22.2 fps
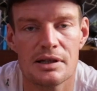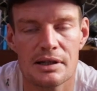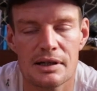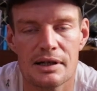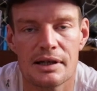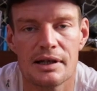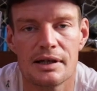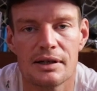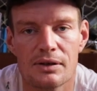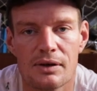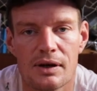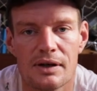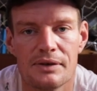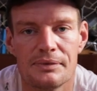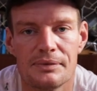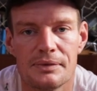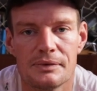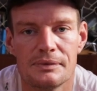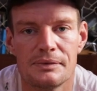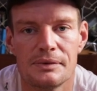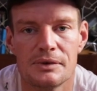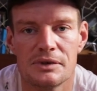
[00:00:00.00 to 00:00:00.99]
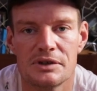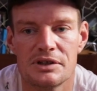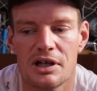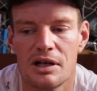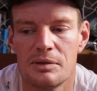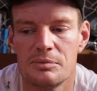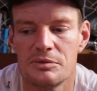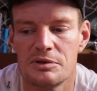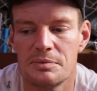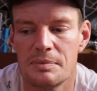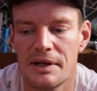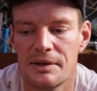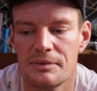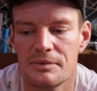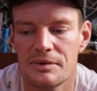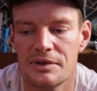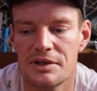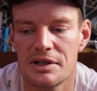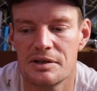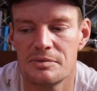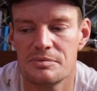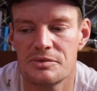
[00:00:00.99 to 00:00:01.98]
yeah grateful for the time spent
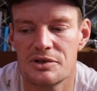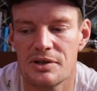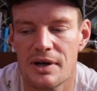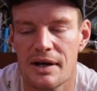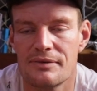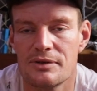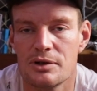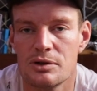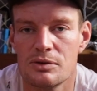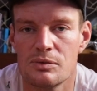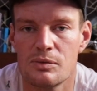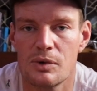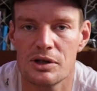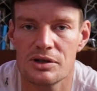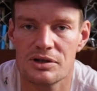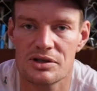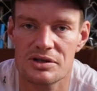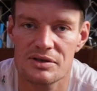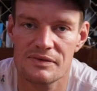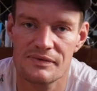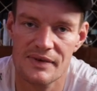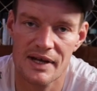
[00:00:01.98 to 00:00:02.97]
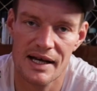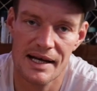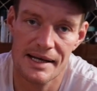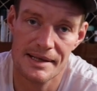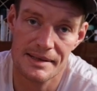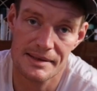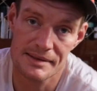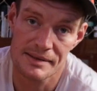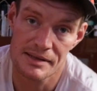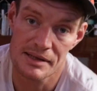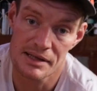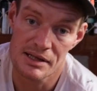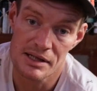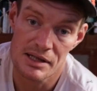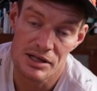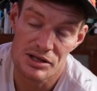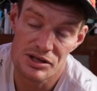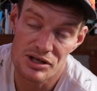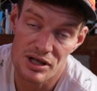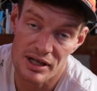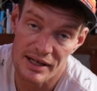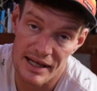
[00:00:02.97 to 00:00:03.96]
with him. So I have a little watch of that and
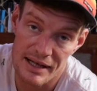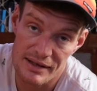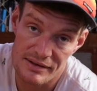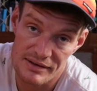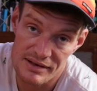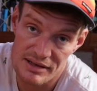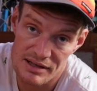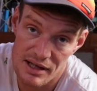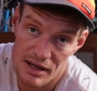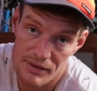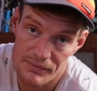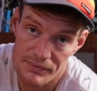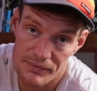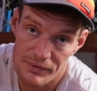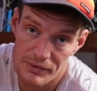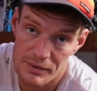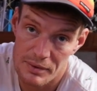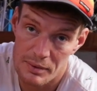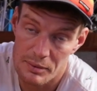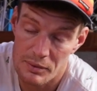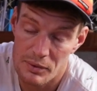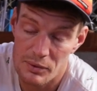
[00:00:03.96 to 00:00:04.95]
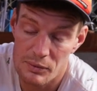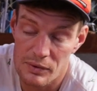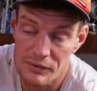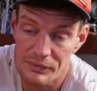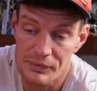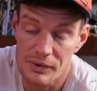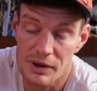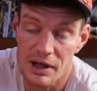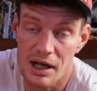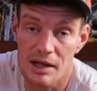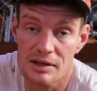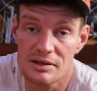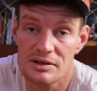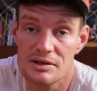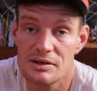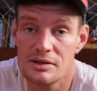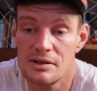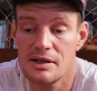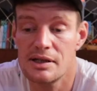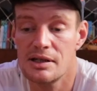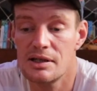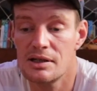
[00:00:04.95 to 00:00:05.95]
check out stuff uh, with regards
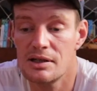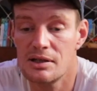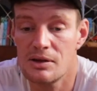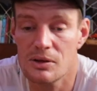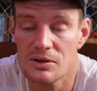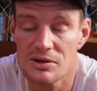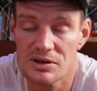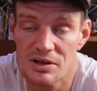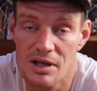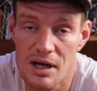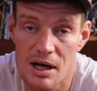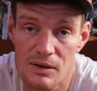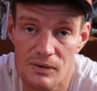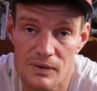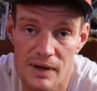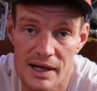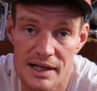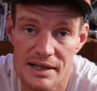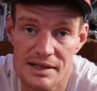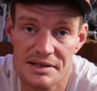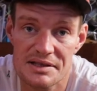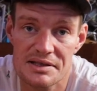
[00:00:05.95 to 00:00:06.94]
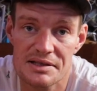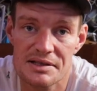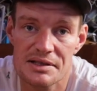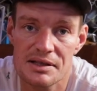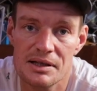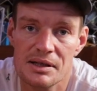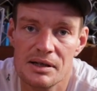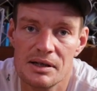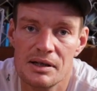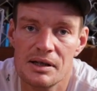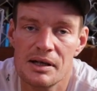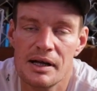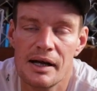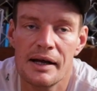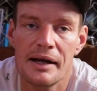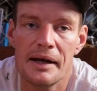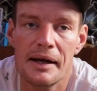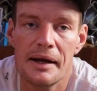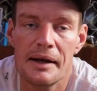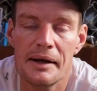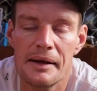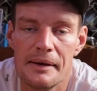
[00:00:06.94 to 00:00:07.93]
to the Ostar race.
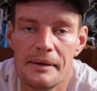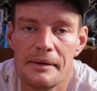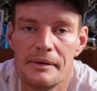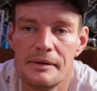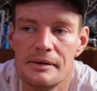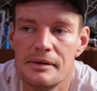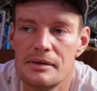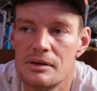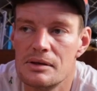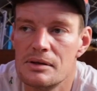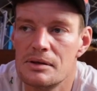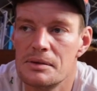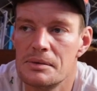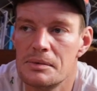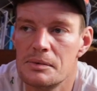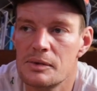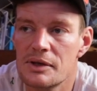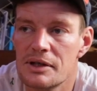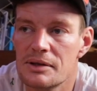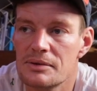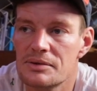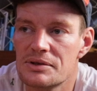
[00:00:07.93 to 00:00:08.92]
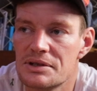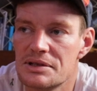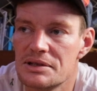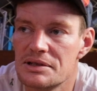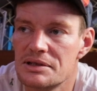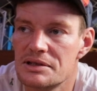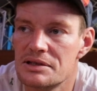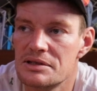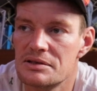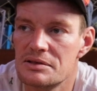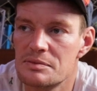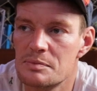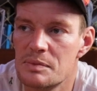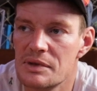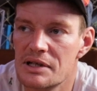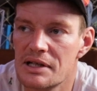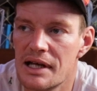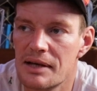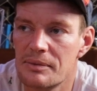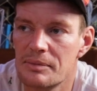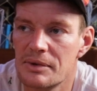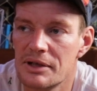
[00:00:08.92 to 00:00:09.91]
And uh, what else has
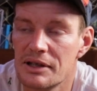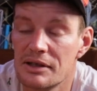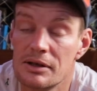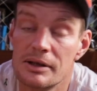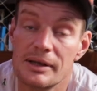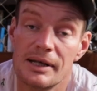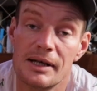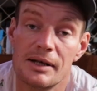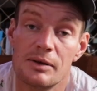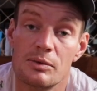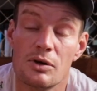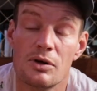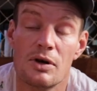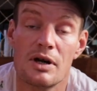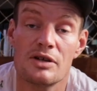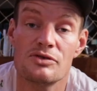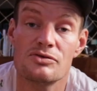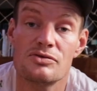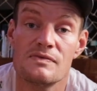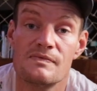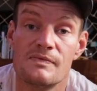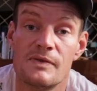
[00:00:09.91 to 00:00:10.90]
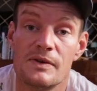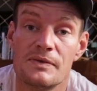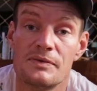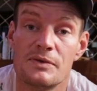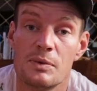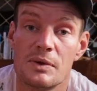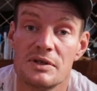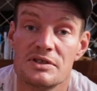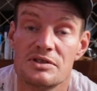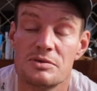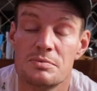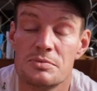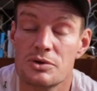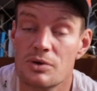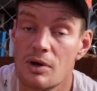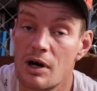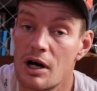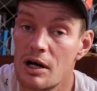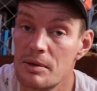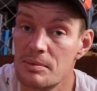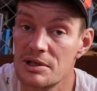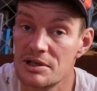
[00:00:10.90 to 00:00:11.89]
been happening? Yeah, we've got 151
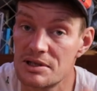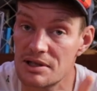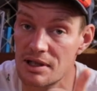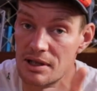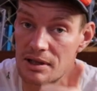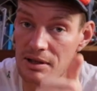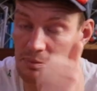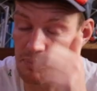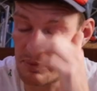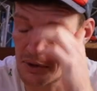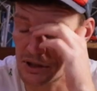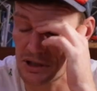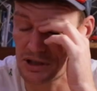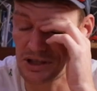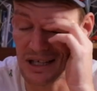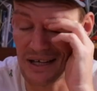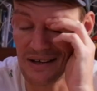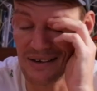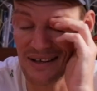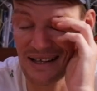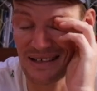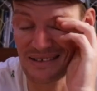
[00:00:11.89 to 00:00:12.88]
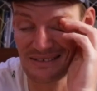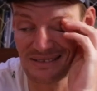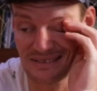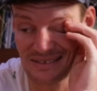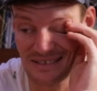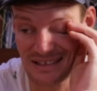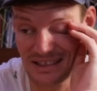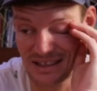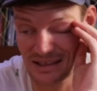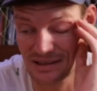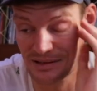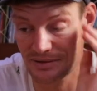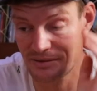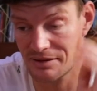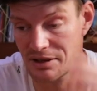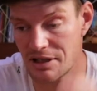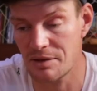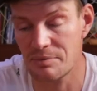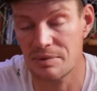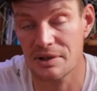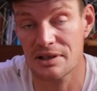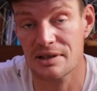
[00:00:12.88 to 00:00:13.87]
subscribers, so big shout out, to, you
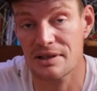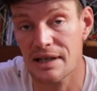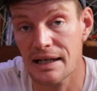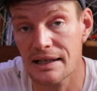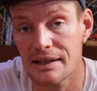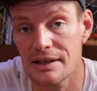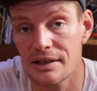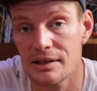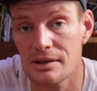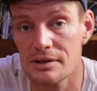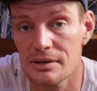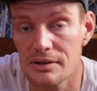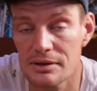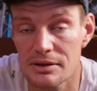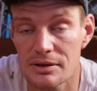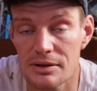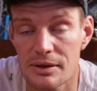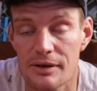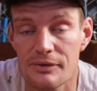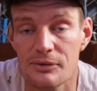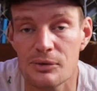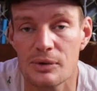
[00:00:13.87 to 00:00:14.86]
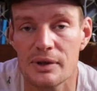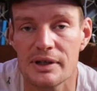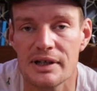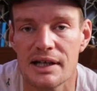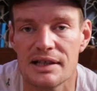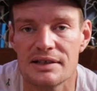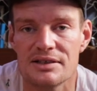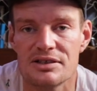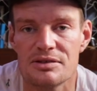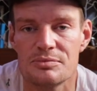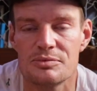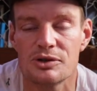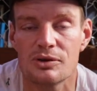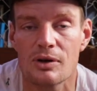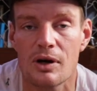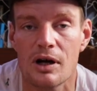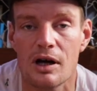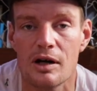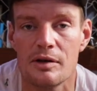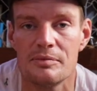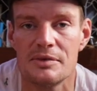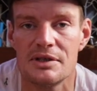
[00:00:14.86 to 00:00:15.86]
know, big thank you to everyone that's
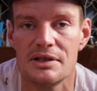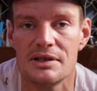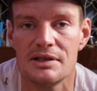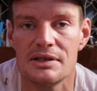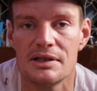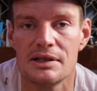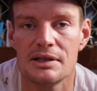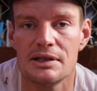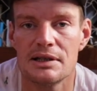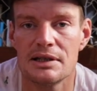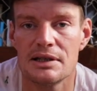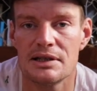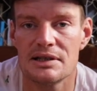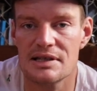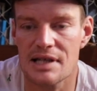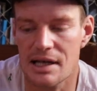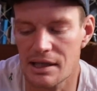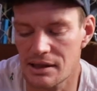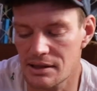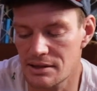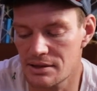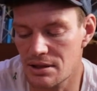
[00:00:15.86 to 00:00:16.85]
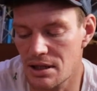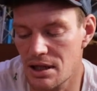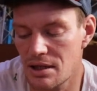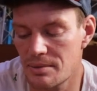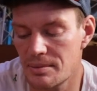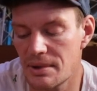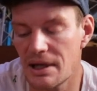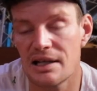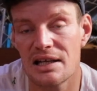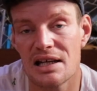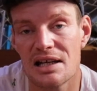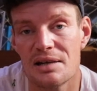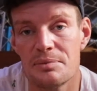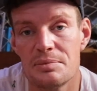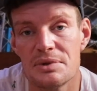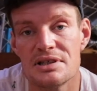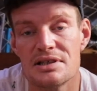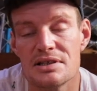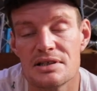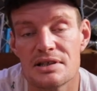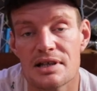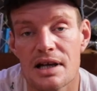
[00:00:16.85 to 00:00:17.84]
subscribed and taken time out of their
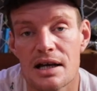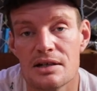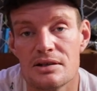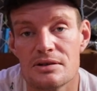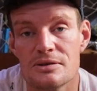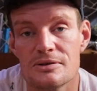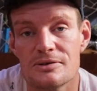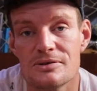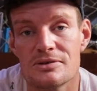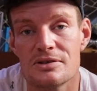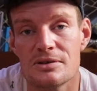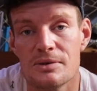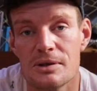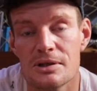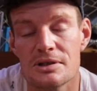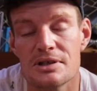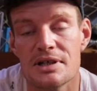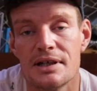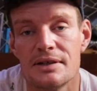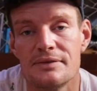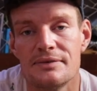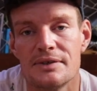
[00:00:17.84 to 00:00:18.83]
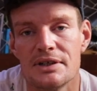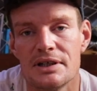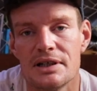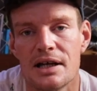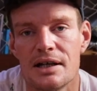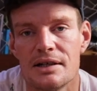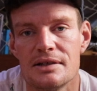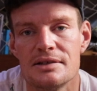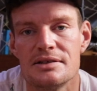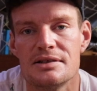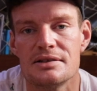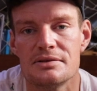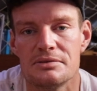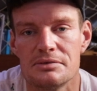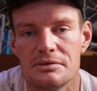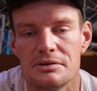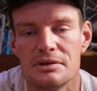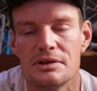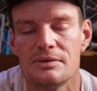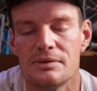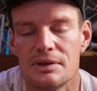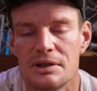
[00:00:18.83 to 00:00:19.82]
busy schedules to watch our videos. It
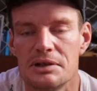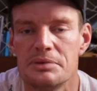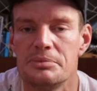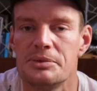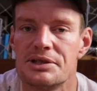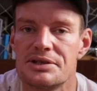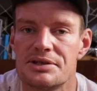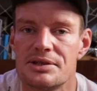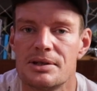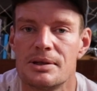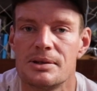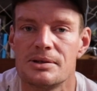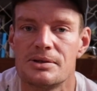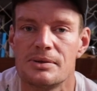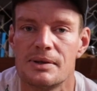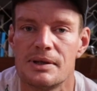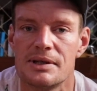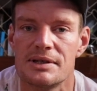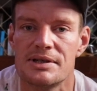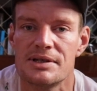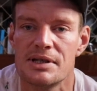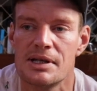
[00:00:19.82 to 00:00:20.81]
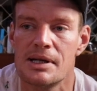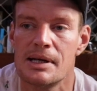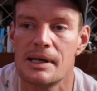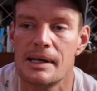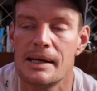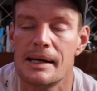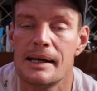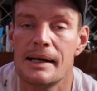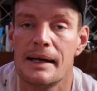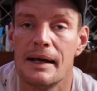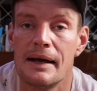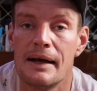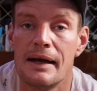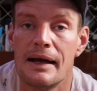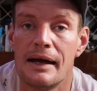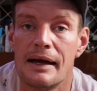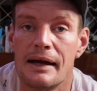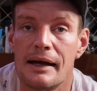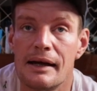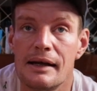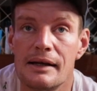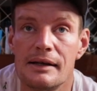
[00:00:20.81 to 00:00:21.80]
really means a lot to us.
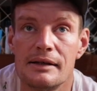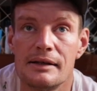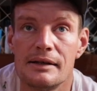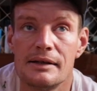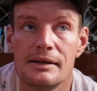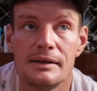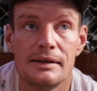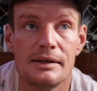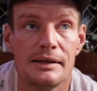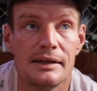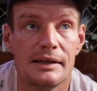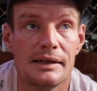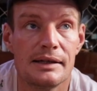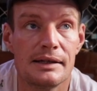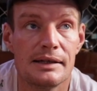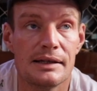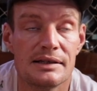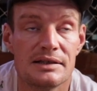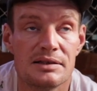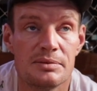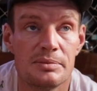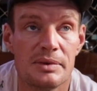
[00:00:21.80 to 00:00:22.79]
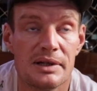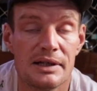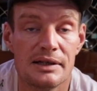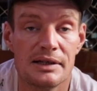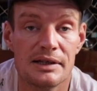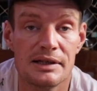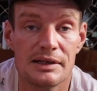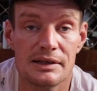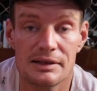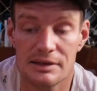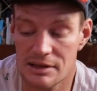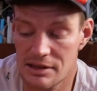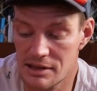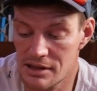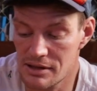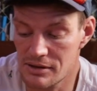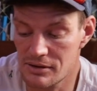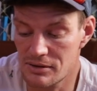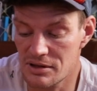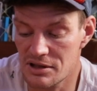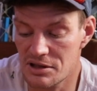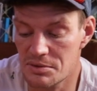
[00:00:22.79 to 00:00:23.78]
And uh, yeah, that's about it. You
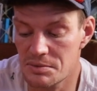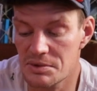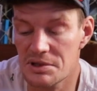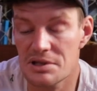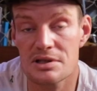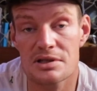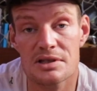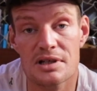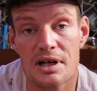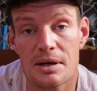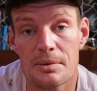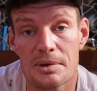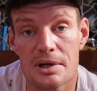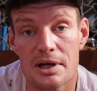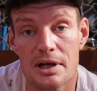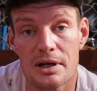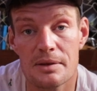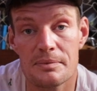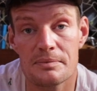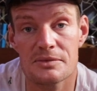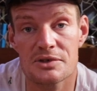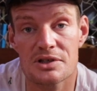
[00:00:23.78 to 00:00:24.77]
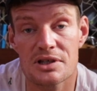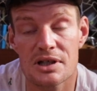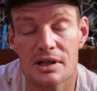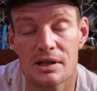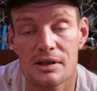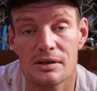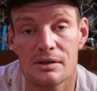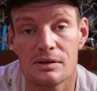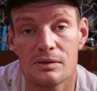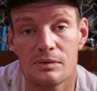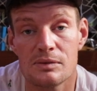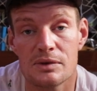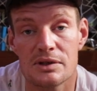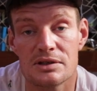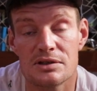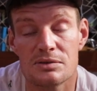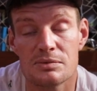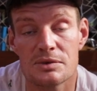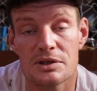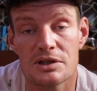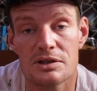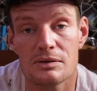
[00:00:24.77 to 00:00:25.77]
know, Christmas is coming up, so I wanted
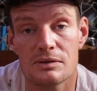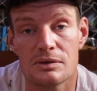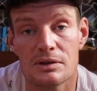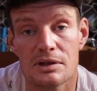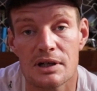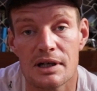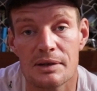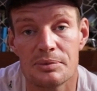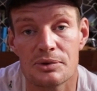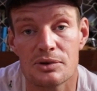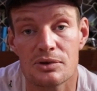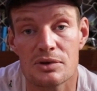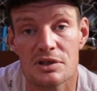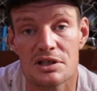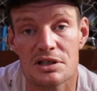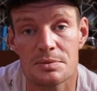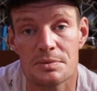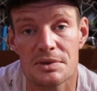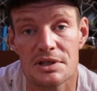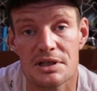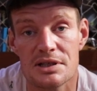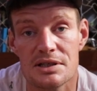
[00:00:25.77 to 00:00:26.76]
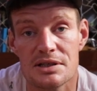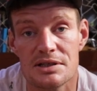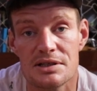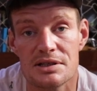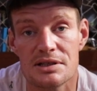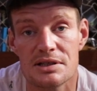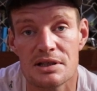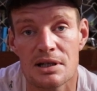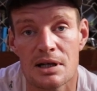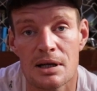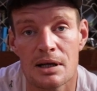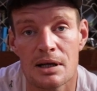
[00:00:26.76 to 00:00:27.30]
to wish you all a happy Christmas.